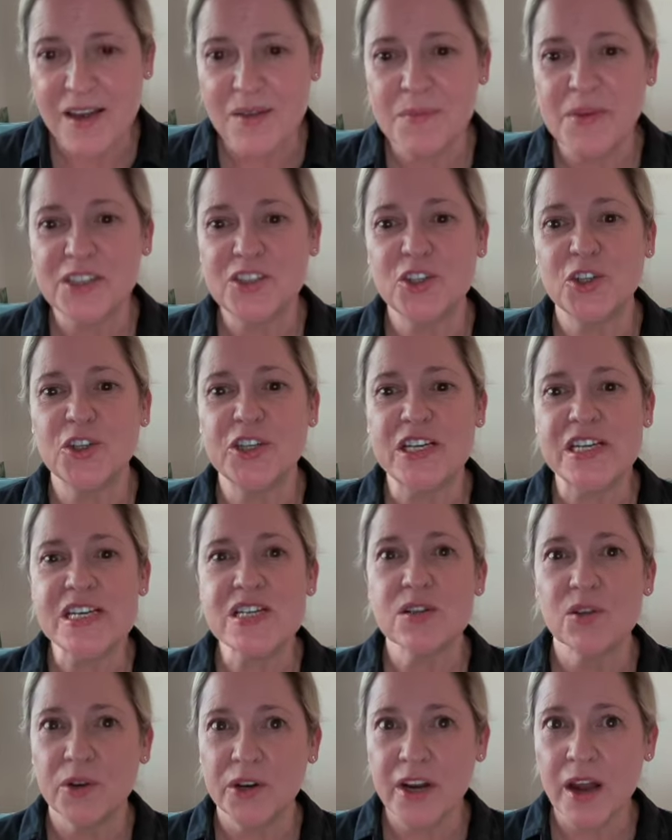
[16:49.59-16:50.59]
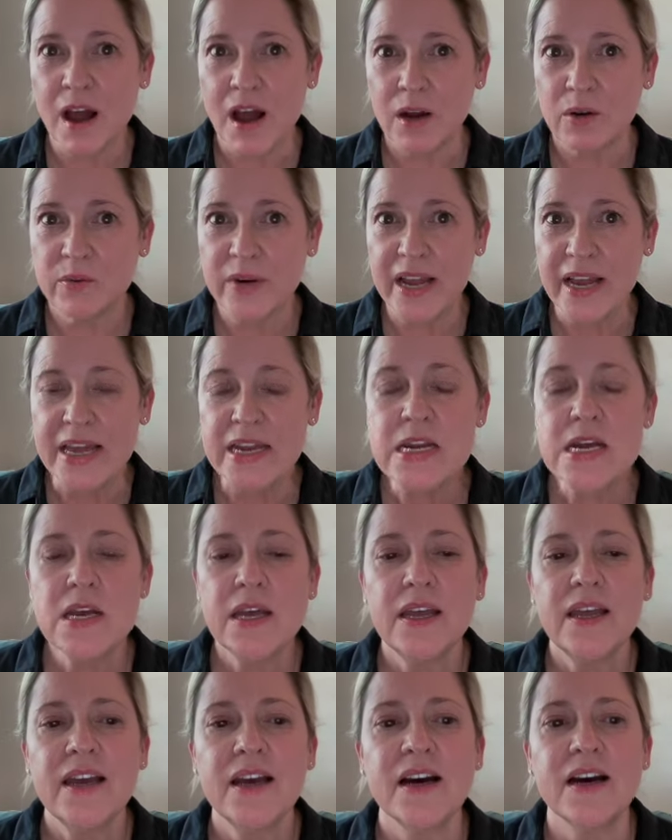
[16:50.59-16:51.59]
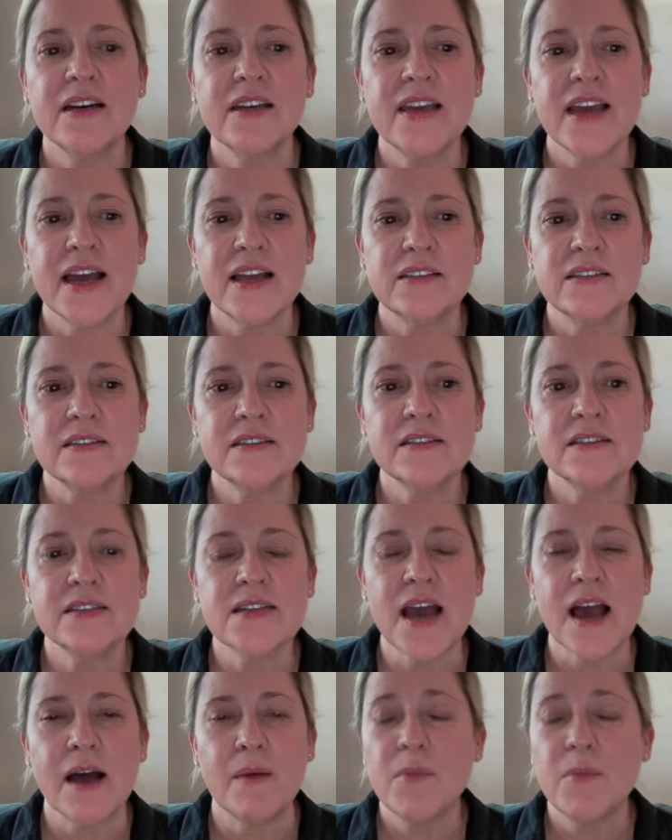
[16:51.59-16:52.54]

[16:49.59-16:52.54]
attorney Gloria Allred against